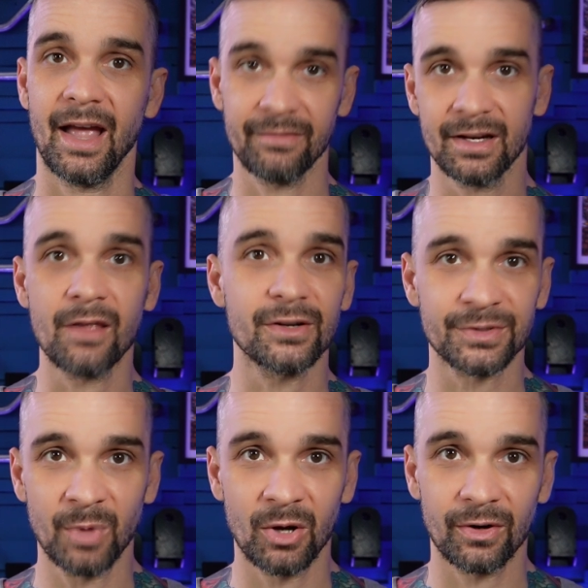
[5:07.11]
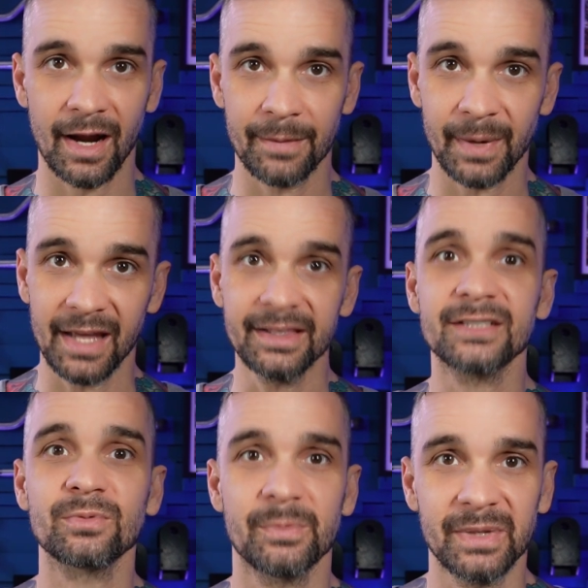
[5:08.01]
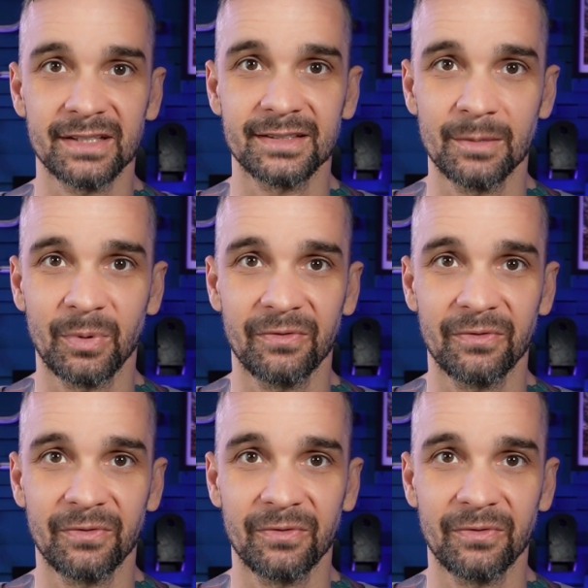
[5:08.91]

have another small gripe, and this would be a simple